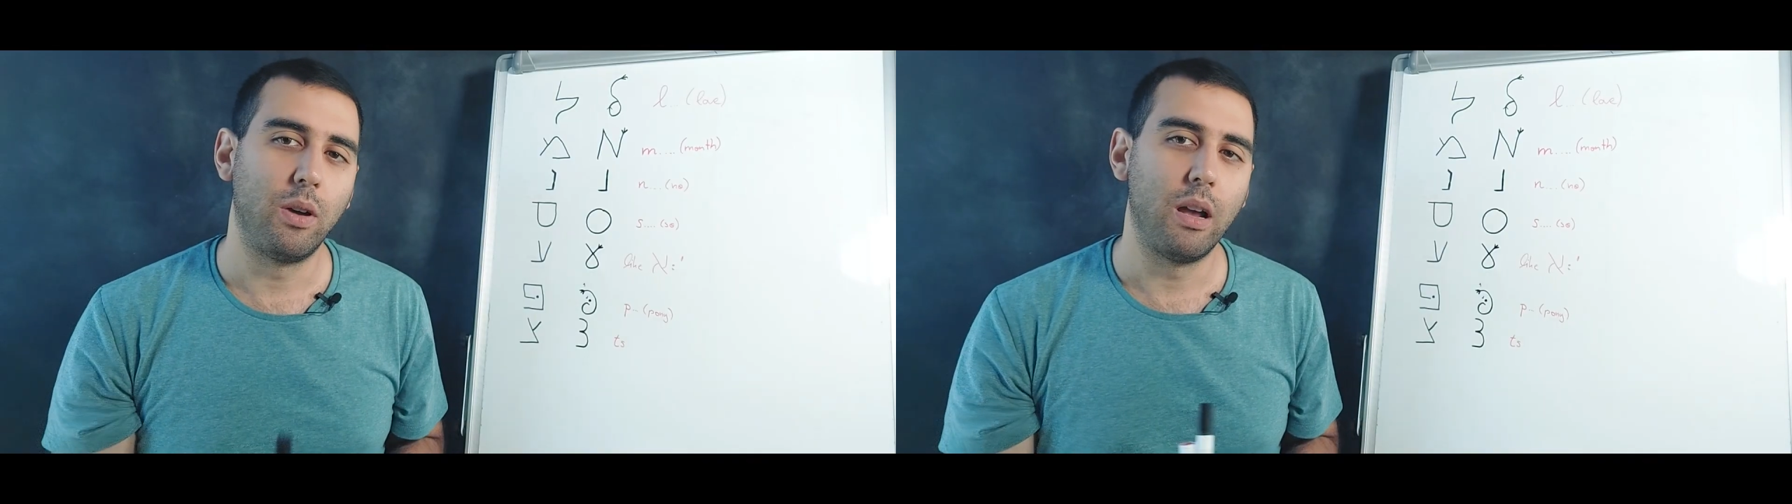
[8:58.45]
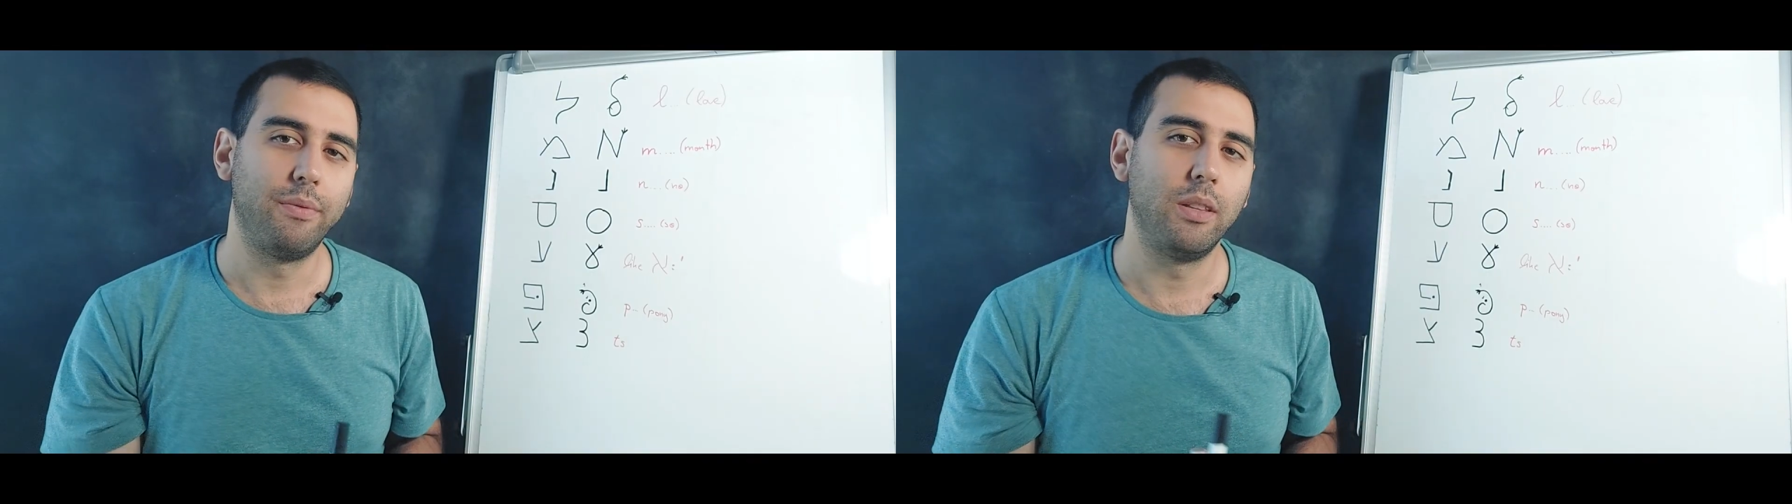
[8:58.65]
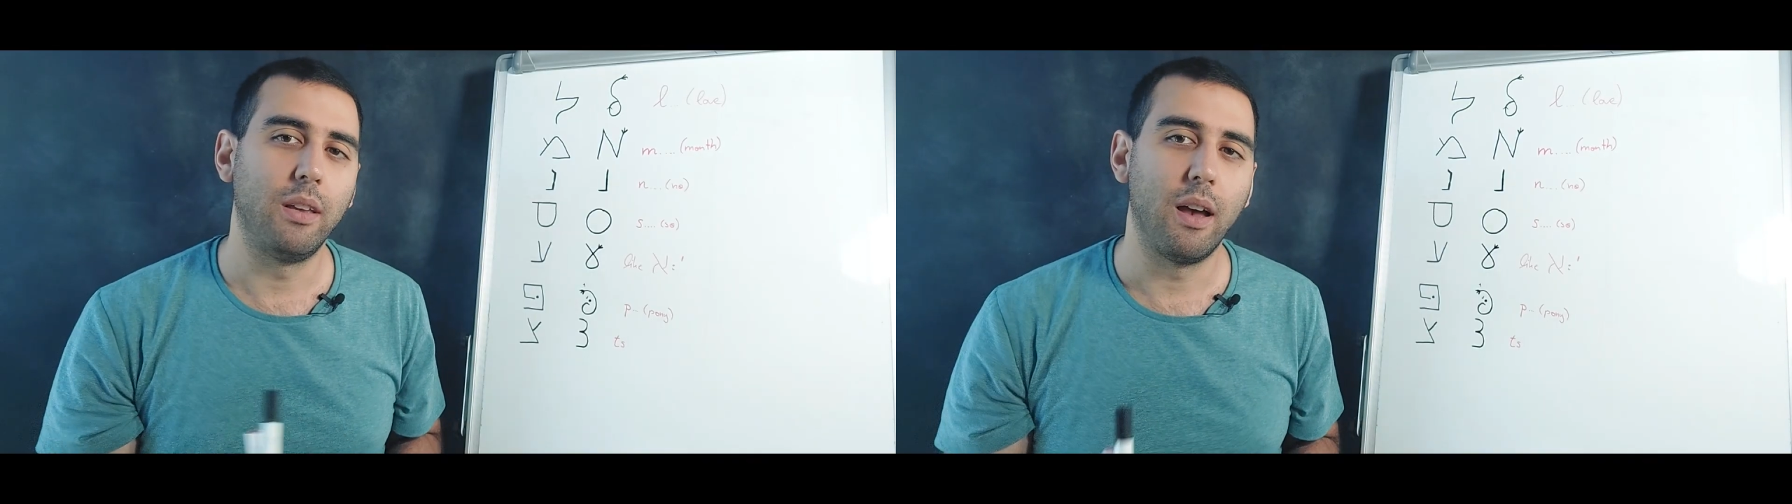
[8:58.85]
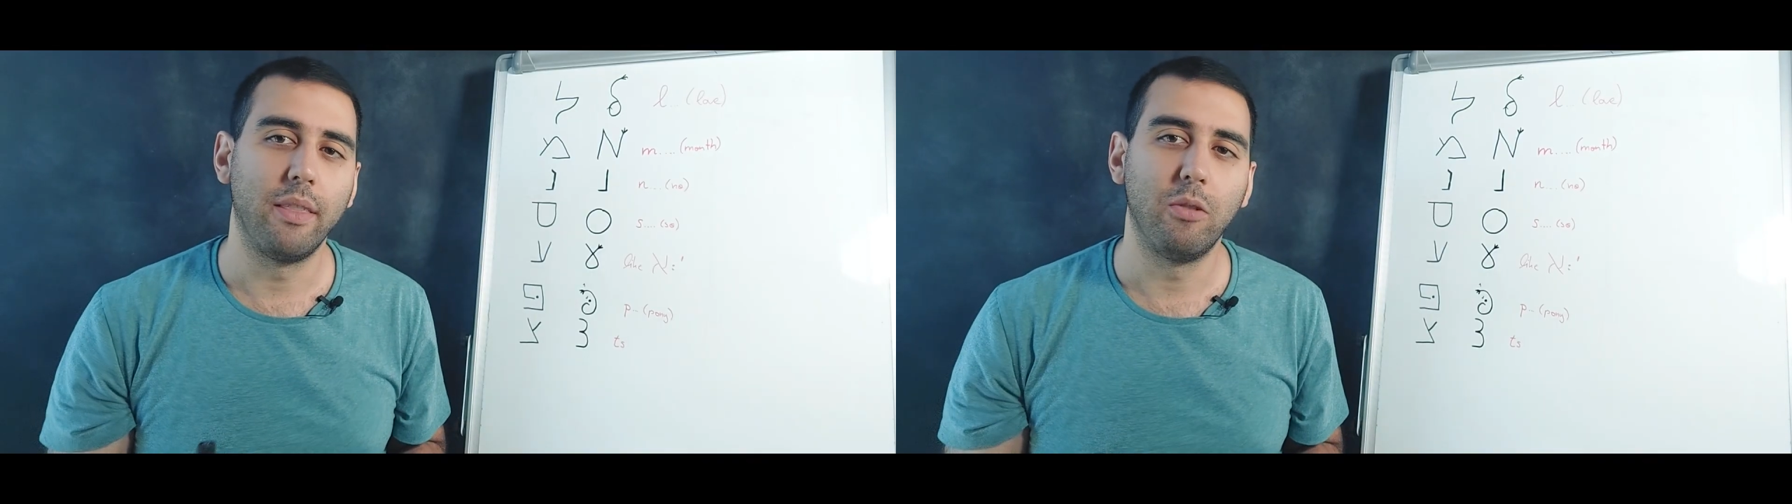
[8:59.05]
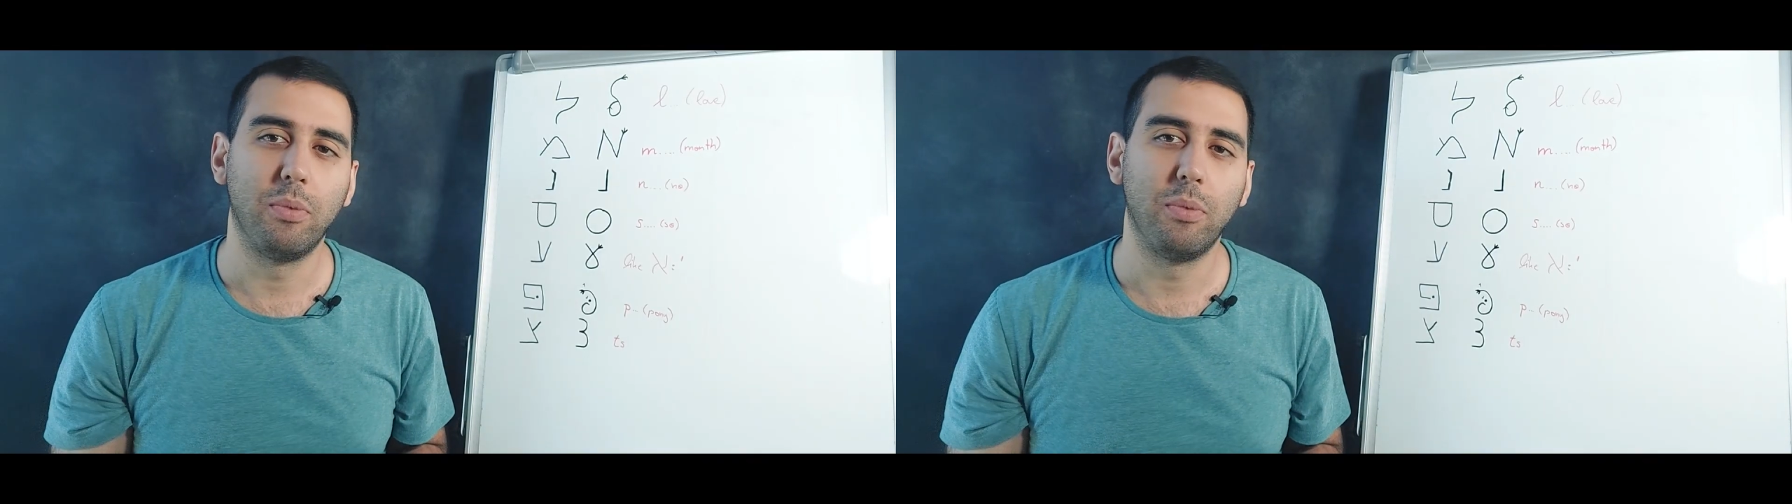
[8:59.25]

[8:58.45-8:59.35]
one after the other,